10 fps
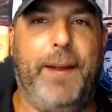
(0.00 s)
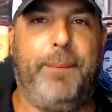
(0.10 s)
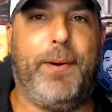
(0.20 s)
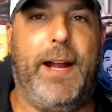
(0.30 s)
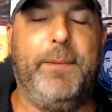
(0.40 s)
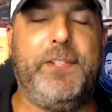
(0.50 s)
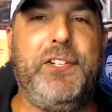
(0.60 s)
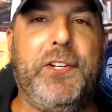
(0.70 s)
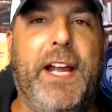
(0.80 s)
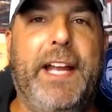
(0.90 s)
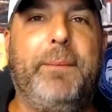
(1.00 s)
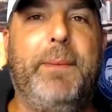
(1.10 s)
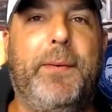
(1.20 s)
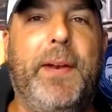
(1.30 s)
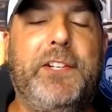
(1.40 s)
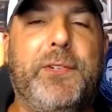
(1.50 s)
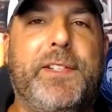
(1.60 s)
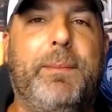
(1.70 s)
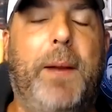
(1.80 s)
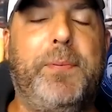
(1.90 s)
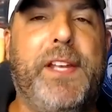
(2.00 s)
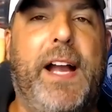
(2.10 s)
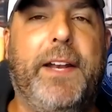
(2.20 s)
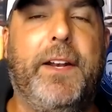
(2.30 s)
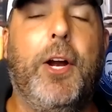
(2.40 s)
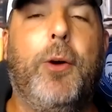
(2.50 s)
I promised you a guy in the mid-range with some upside.